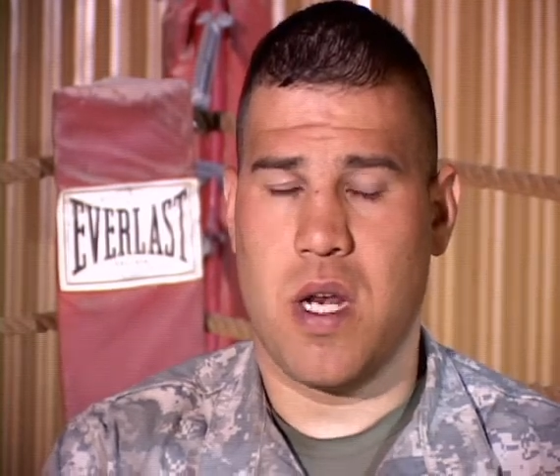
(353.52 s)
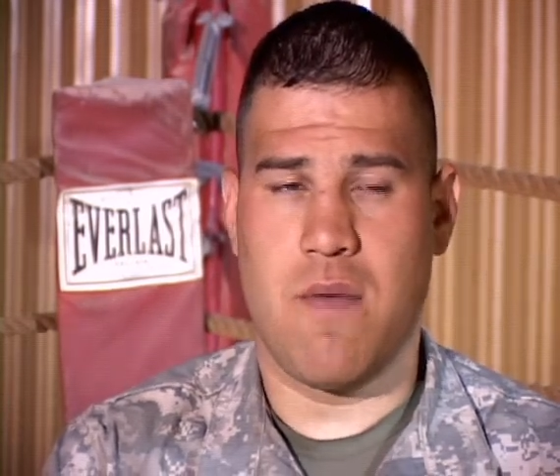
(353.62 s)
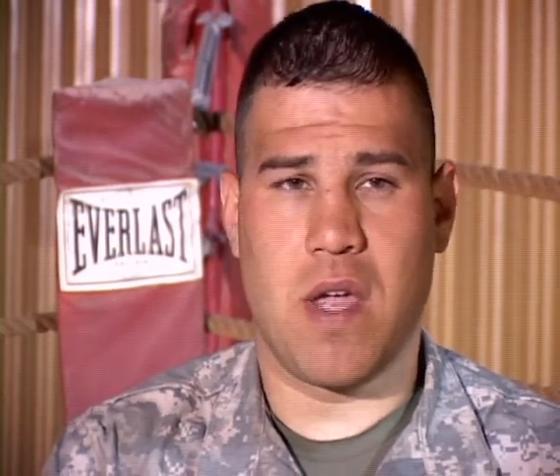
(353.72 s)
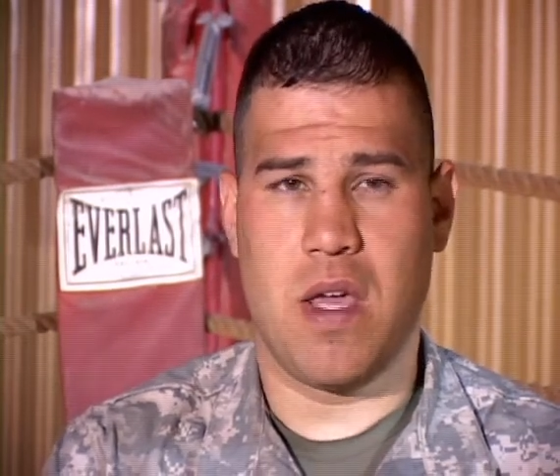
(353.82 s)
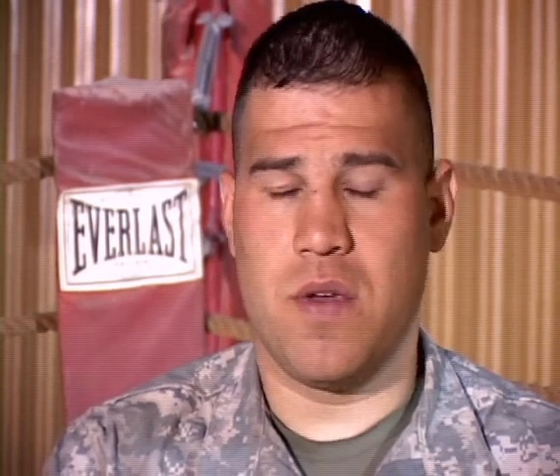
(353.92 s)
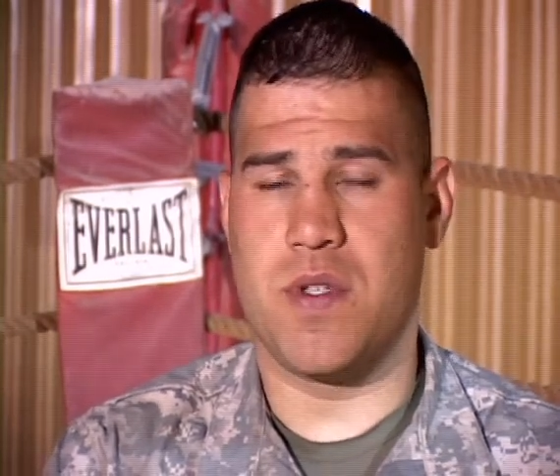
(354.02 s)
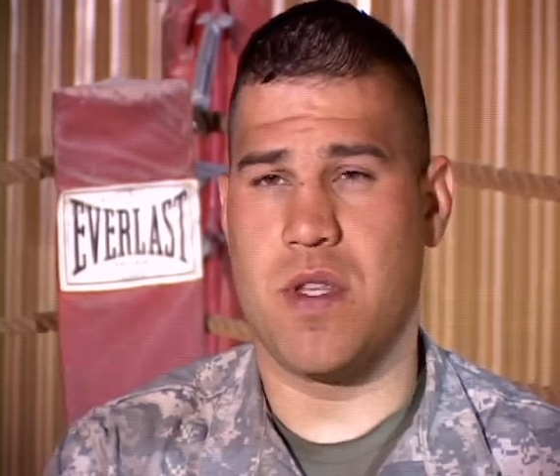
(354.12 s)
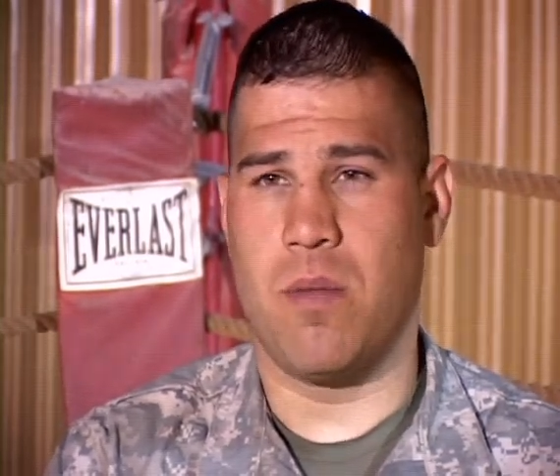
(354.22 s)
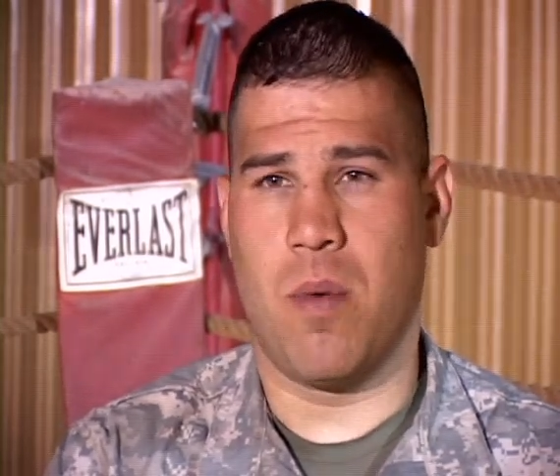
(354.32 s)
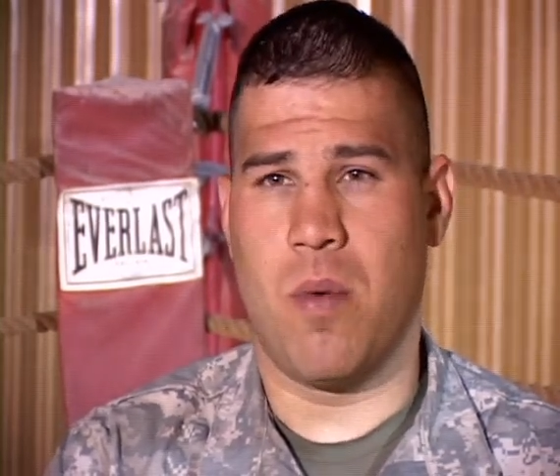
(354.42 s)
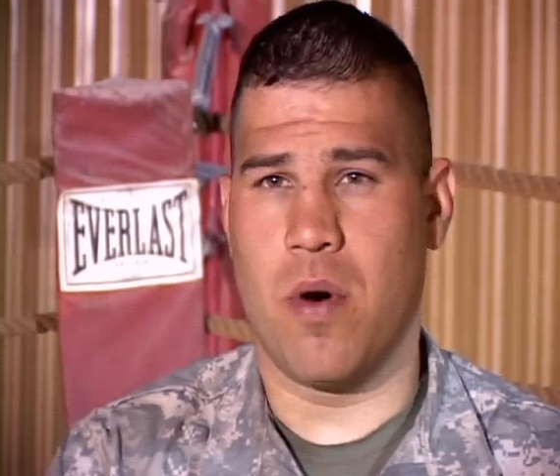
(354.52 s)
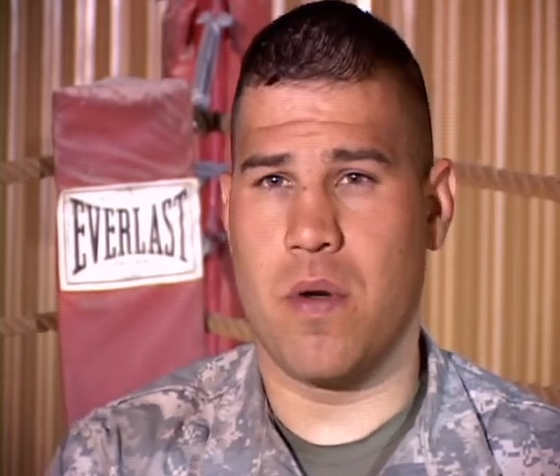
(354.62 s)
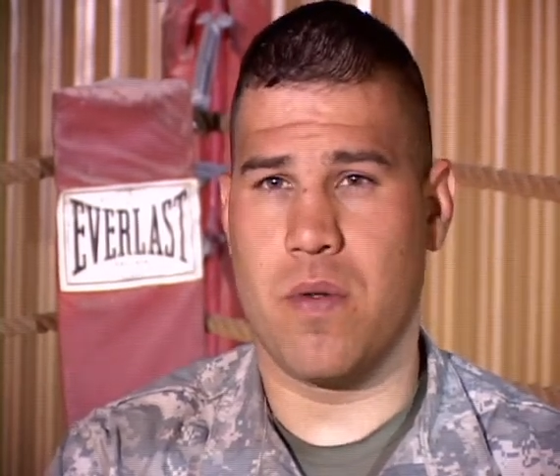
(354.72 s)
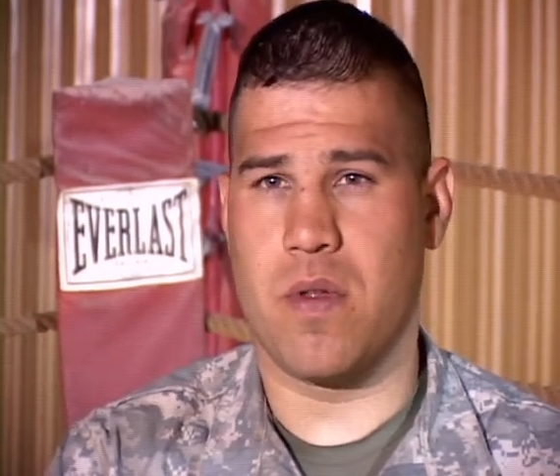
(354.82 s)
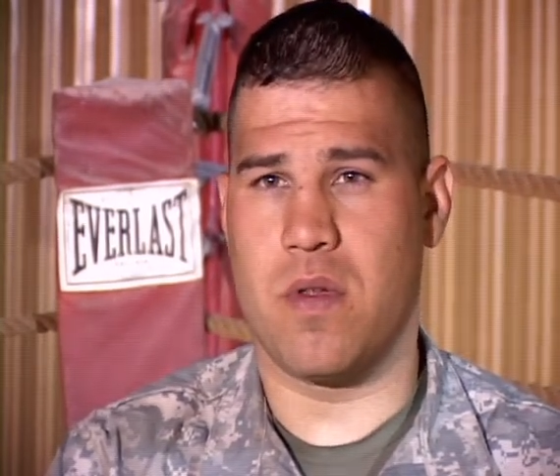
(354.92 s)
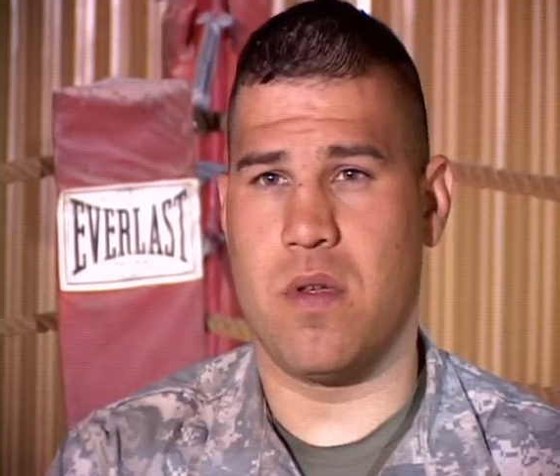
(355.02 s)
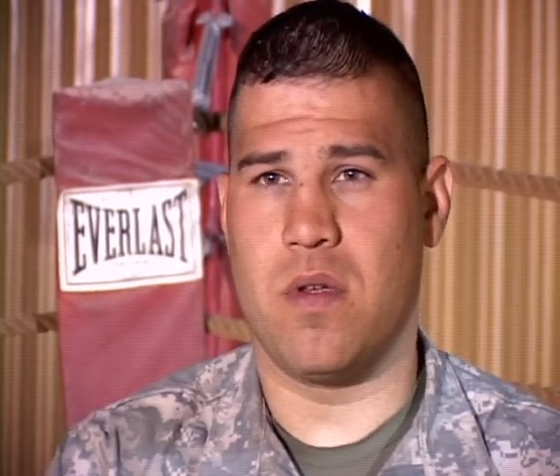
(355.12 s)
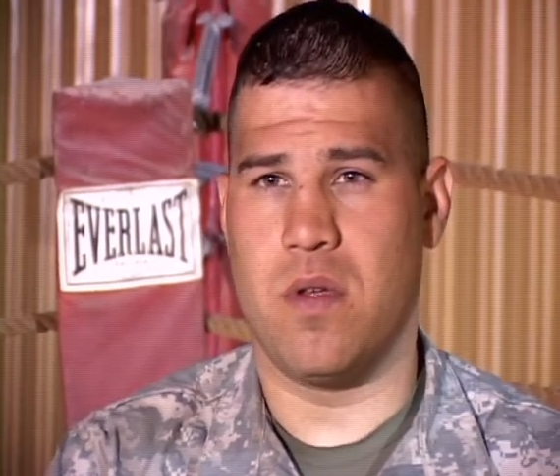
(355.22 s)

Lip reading: Never get used to the memorials.